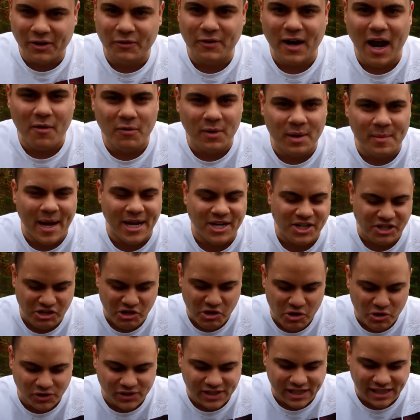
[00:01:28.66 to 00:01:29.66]
to grab one of my
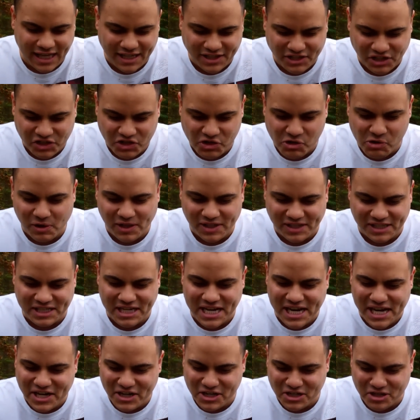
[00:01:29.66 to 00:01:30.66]
shoes. He likes to chew on
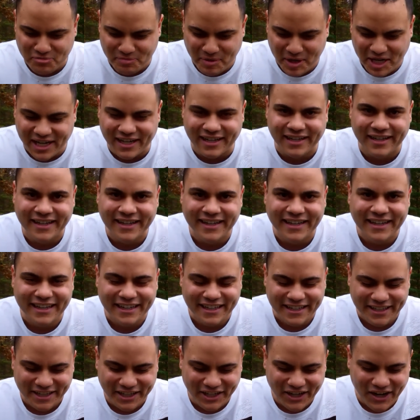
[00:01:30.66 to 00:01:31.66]
sneakers, but
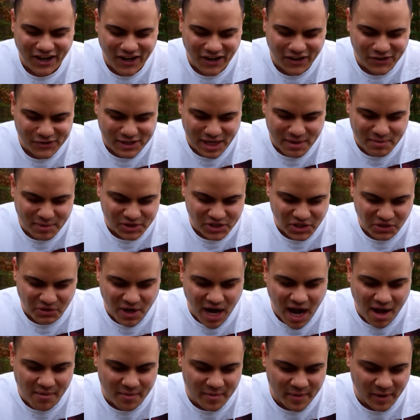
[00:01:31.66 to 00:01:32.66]
you know, I was able to
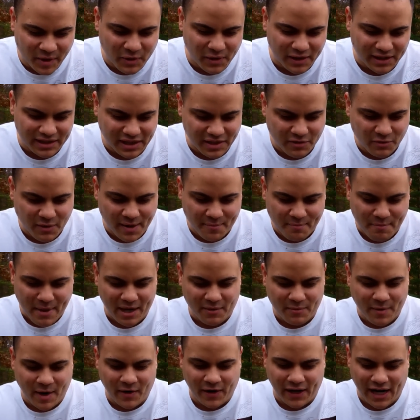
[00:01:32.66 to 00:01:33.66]
grab him and quickly
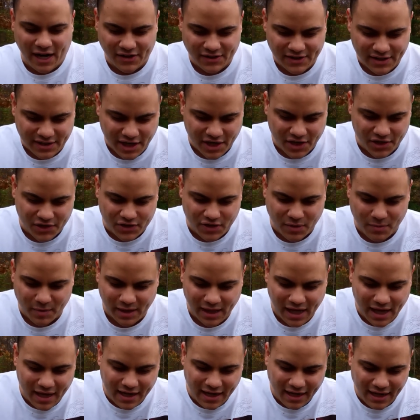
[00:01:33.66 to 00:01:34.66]
make my way downstairs. So I'm
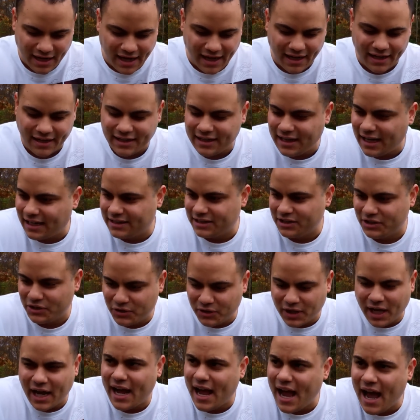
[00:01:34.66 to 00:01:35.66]
glad I got the
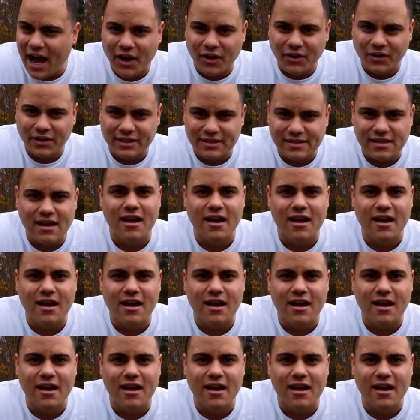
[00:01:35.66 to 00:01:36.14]
little guy out in